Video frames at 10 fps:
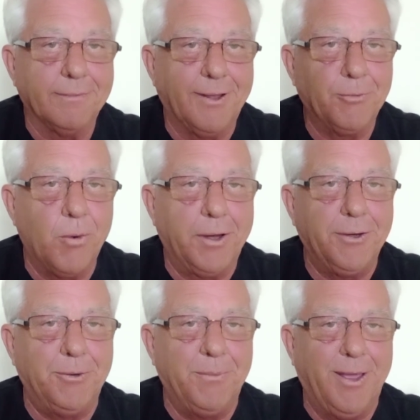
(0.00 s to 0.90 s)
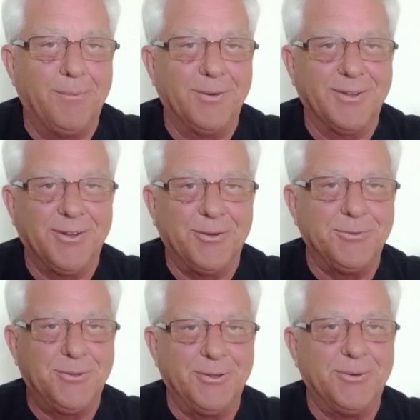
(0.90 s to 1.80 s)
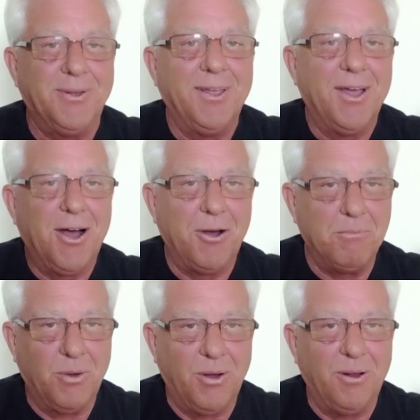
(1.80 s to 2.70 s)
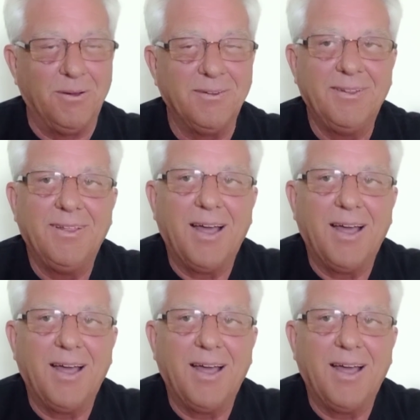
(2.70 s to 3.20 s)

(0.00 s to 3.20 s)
I wanted to be able to go to a mall.